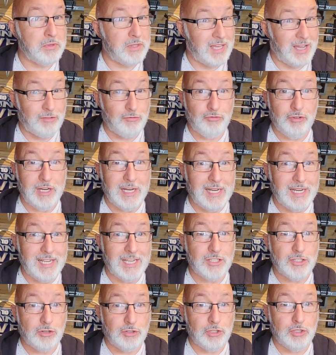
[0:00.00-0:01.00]
that really
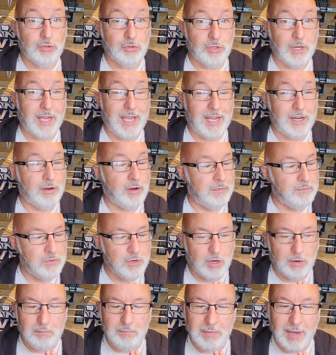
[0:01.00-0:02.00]
is on your head. I'm
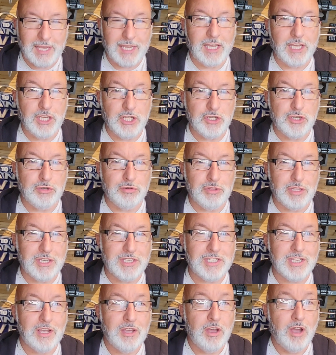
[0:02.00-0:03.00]
not making you do
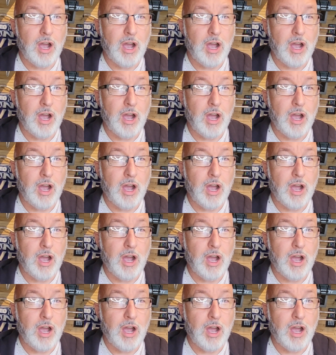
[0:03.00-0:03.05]
this.